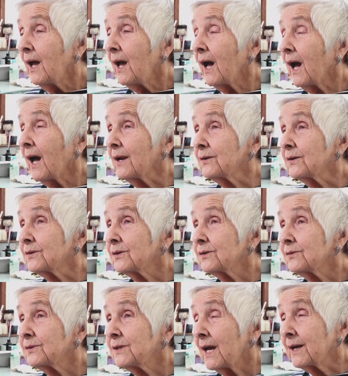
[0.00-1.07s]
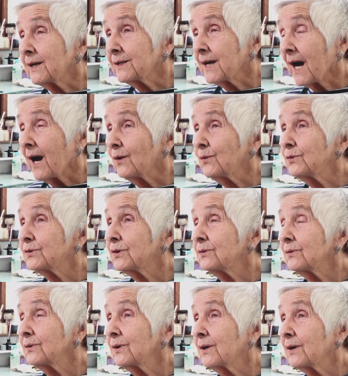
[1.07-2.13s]
and take it out,
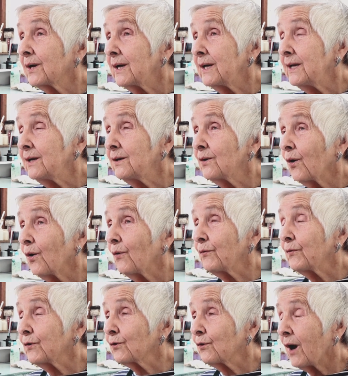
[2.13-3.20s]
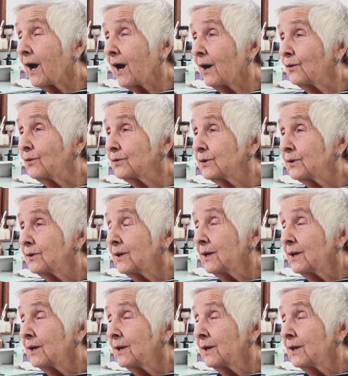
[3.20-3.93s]
clean off the ground,